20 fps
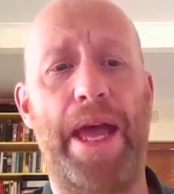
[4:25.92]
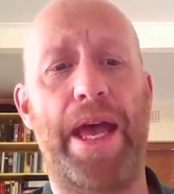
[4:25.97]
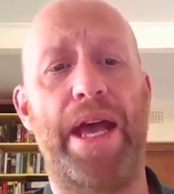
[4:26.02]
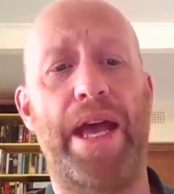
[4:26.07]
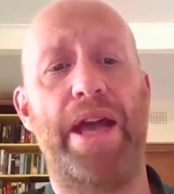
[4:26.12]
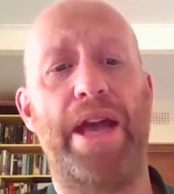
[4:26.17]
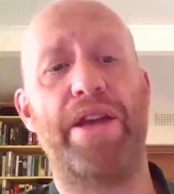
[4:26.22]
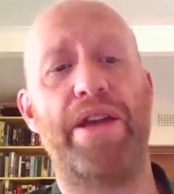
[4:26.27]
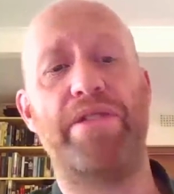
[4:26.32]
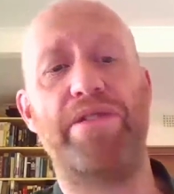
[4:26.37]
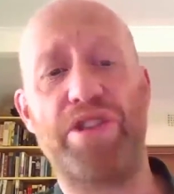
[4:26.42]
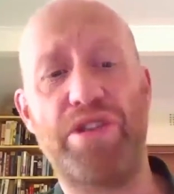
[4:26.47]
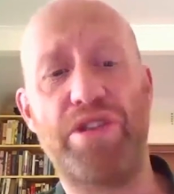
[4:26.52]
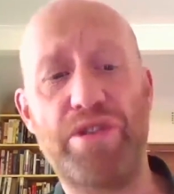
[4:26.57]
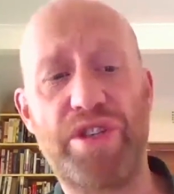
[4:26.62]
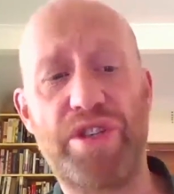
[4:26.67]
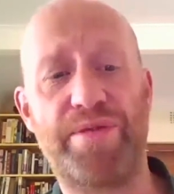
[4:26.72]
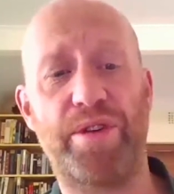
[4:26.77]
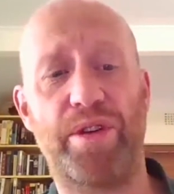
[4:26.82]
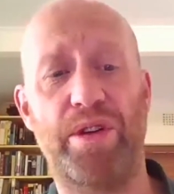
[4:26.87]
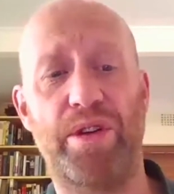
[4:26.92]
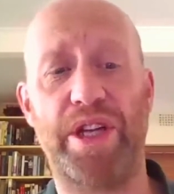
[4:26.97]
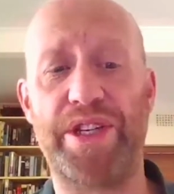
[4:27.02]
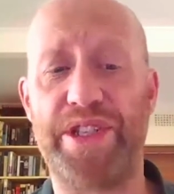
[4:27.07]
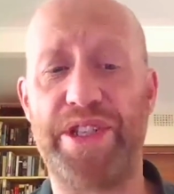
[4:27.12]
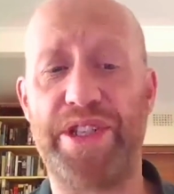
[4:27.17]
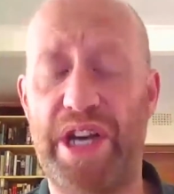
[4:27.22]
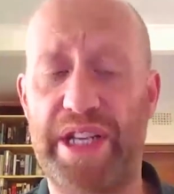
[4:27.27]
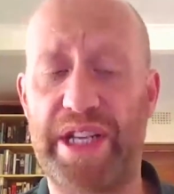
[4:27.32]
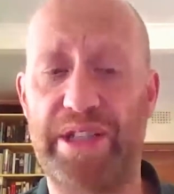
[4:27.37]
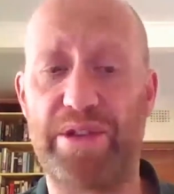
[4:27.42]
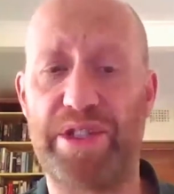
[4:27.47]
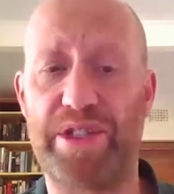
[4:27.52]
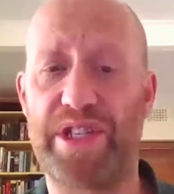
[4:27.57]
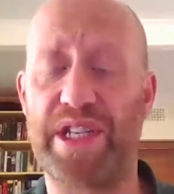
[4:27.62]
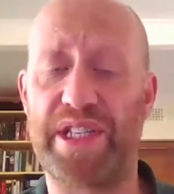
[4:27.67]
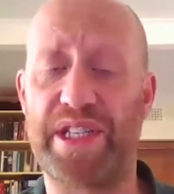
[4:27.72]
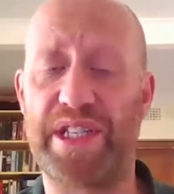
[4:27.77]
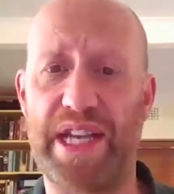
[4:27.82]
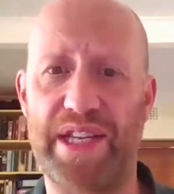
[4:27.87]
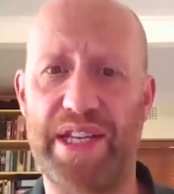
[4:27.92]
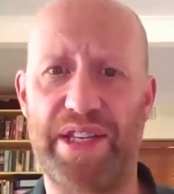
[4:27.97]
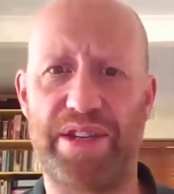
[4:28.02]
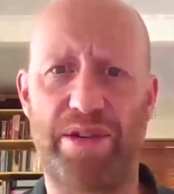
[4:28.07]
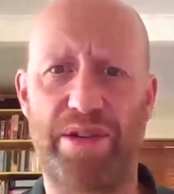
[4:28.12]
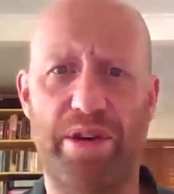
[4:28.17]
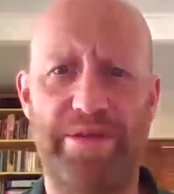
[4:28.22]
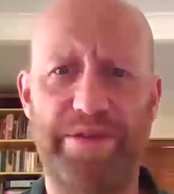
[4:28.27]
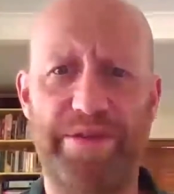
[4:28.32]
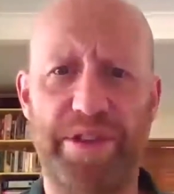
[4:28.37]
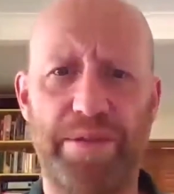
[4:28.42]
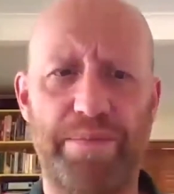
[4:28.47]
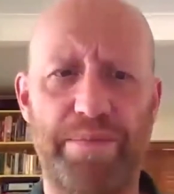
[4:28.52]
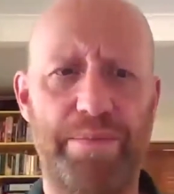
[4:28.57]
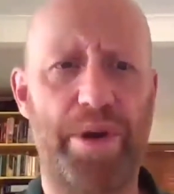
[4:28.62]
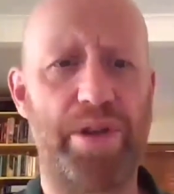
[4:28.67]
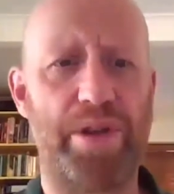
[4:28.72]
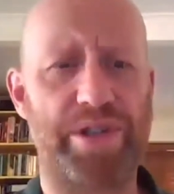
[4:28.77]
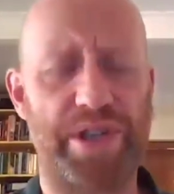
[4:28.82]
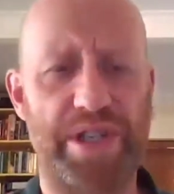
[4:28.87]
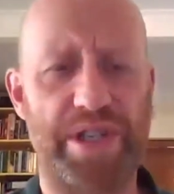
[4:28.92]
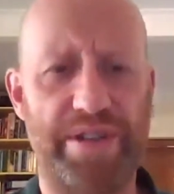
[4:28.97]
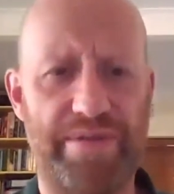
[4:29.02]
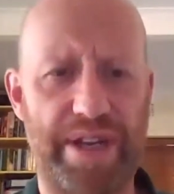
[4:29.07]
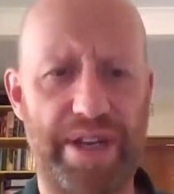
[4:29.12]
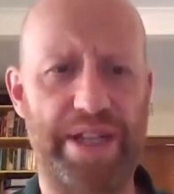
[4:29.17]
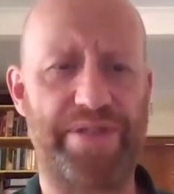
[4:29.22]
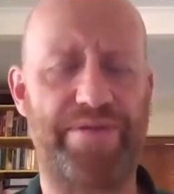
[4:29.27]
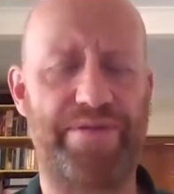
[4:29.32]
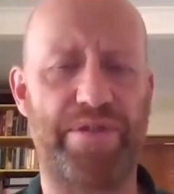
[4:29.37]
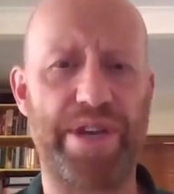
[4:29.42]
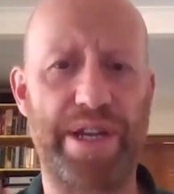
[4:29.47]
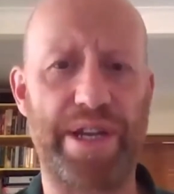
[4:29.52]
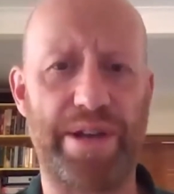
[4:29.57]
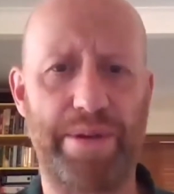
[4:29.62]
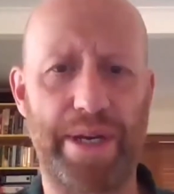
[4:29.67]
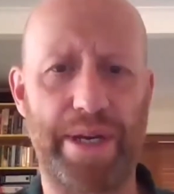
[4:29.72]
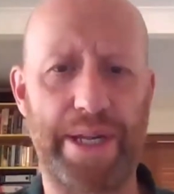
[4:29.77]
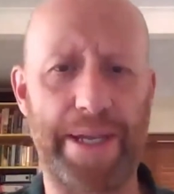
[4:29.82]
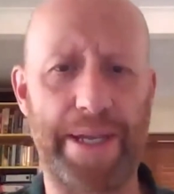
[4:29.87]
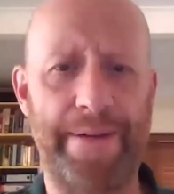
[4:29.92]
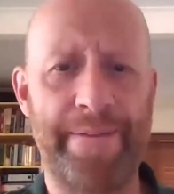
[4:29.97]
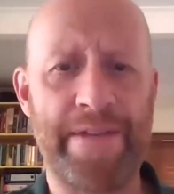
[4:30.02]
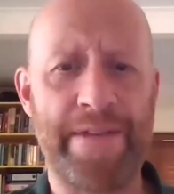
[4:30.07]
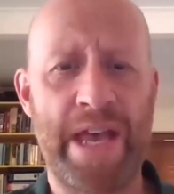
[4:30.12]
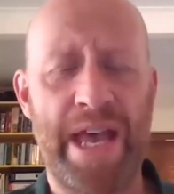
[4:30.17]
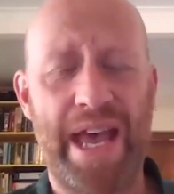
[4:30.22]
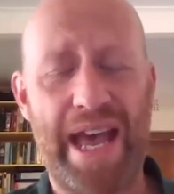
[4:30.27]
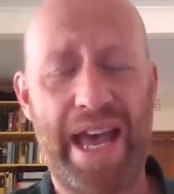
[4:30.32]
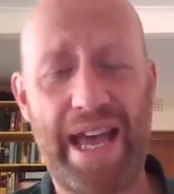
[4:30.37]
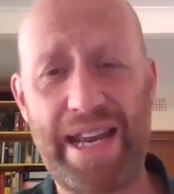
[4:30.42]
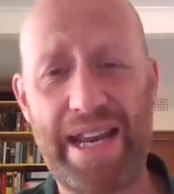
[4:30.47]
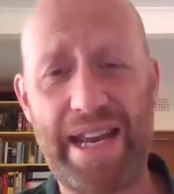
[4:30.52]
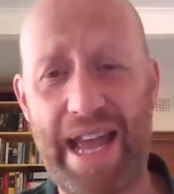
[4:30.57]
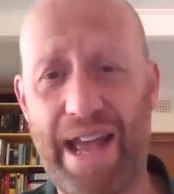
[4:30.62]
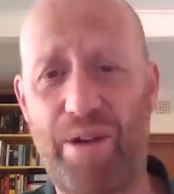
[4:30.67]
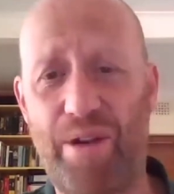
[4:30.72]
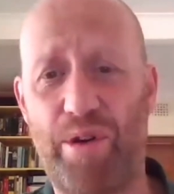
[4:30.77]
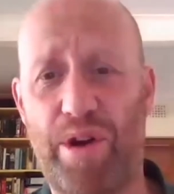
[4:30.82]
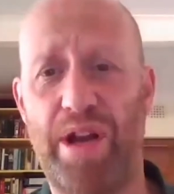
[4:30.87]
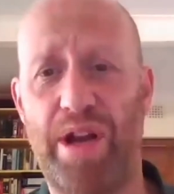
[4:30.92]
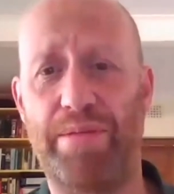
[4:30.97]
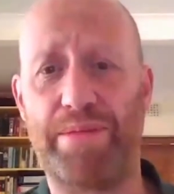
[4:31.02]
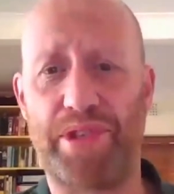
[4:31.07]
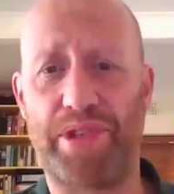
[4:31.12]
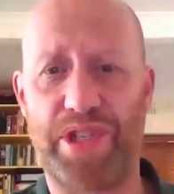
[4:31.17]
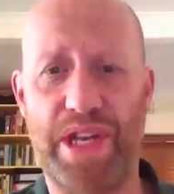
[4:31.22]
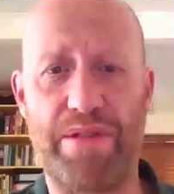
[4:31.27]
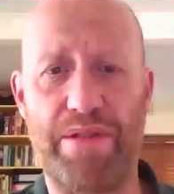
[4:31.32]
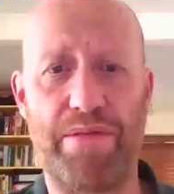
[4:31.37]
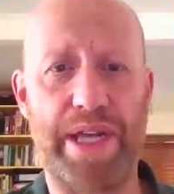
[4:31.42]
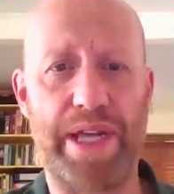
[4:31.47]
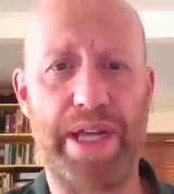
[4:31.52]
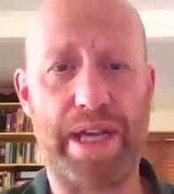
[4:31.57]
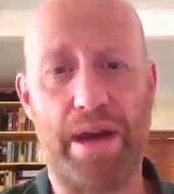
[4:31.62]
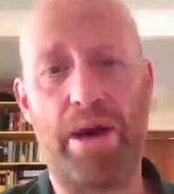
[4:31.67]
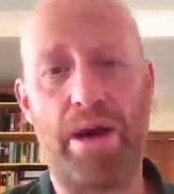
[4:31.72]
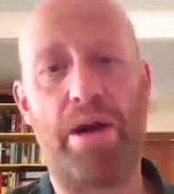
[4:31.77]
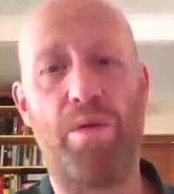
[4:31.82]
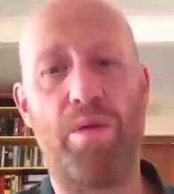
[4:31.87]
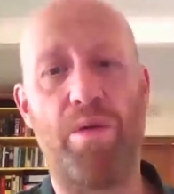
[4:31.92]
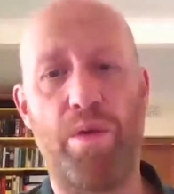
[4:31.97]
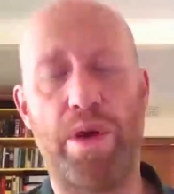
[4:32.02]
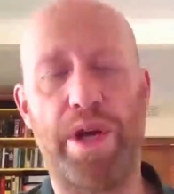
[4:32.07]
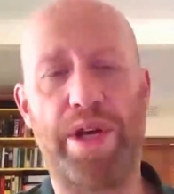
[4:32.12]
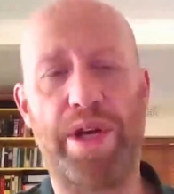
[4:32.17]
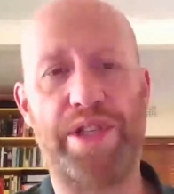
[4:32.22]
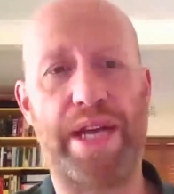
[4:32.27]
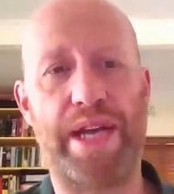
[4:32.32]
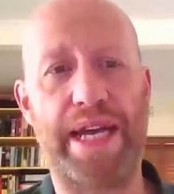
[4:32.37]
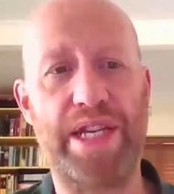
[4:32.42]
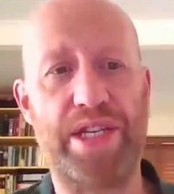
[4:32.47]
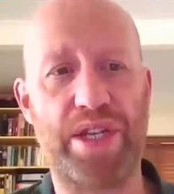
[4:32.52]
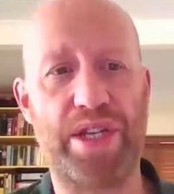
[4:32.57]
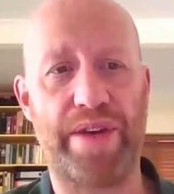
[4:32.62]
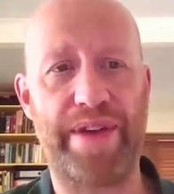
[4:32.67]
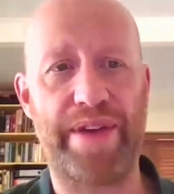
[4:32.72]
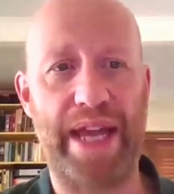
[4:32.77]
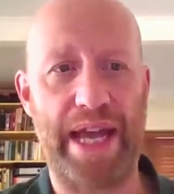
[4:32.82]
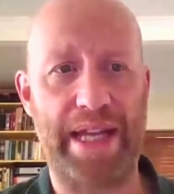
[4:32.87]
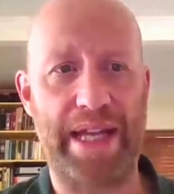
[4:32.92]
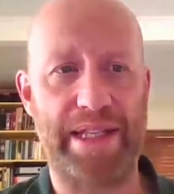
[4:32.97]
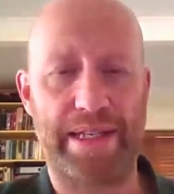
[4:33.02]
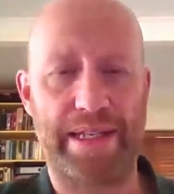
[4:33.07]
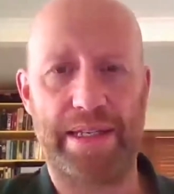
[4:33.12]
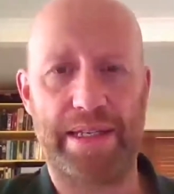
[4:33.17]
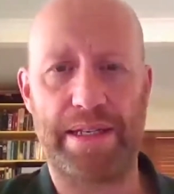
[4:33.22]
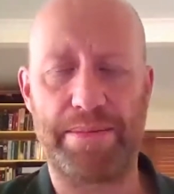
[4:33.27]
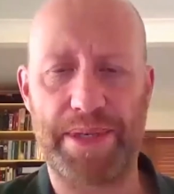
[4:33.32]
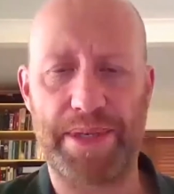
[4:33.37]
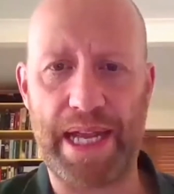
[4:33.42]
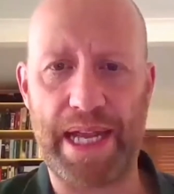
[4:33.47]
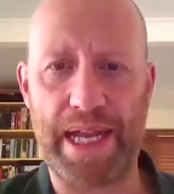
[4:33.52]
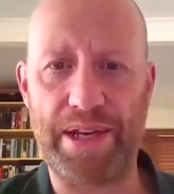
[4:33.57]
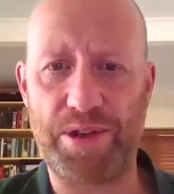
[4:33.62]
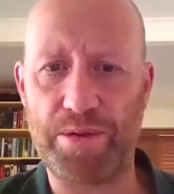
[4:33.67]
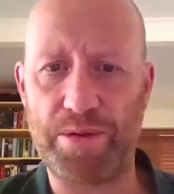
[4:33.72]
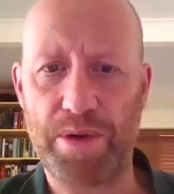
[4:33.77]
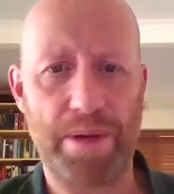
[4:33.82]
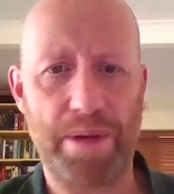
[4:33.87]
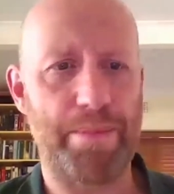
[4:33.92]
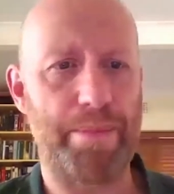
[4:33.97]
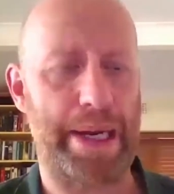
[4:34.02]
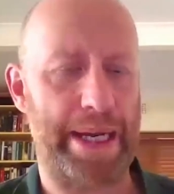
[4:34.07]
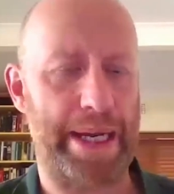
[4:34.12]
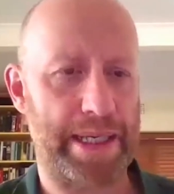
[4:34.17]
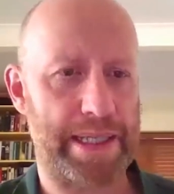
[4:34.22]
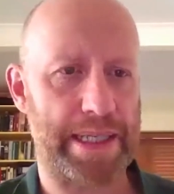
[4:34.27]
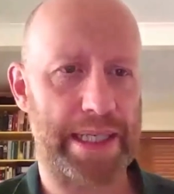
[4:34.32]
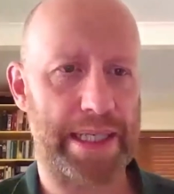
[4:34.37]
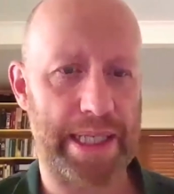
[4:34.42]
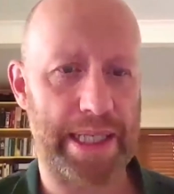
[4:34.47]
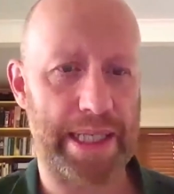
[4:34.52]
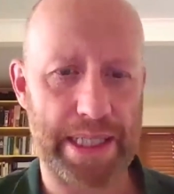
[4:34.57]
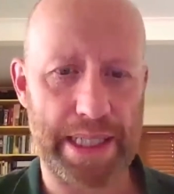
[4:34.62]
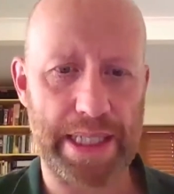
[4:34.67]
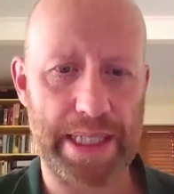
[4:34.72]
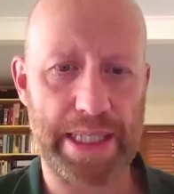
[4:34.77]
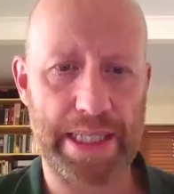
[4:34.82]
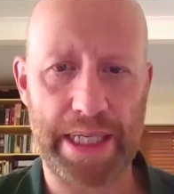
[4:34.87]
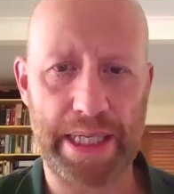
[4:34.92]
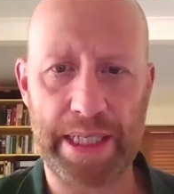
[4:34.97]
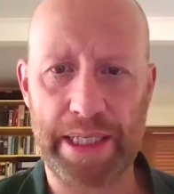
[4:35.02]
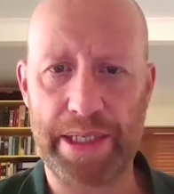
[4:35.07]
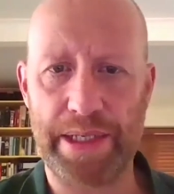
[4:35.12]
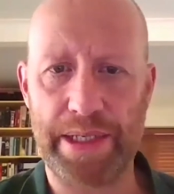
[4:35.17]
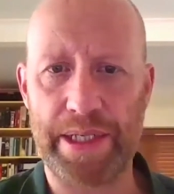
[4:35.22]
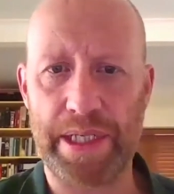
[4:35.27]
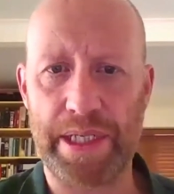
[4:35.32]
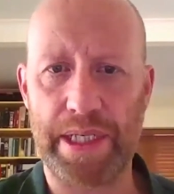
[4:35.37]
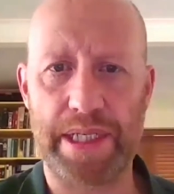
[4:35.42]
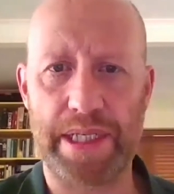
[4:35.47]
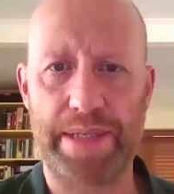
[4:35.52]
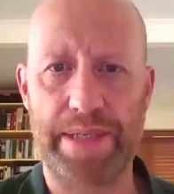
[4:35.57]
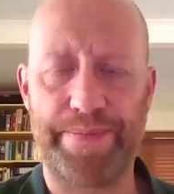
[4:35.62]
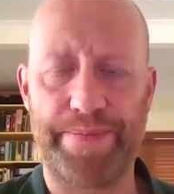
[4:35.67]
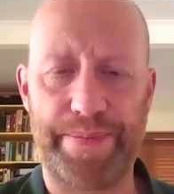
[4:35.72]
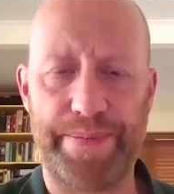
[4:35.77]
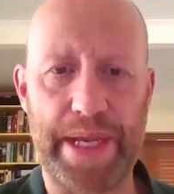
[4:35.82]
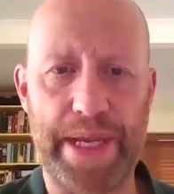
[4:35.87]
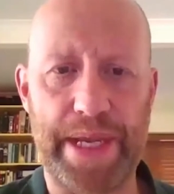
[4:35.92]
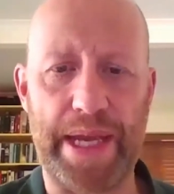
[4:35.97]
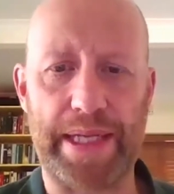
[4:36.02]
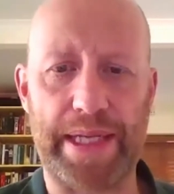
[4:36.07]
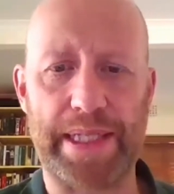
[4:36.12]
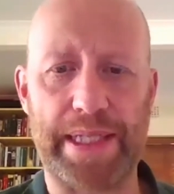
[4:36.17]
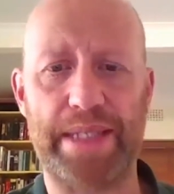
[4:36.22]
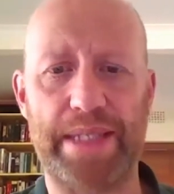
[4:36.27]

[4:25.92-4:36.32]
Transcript: useful, and diagnostic tests are often positive less frequently, and outcomes generally are worse. HIV adds substantial complexity to the diagnosis. Next.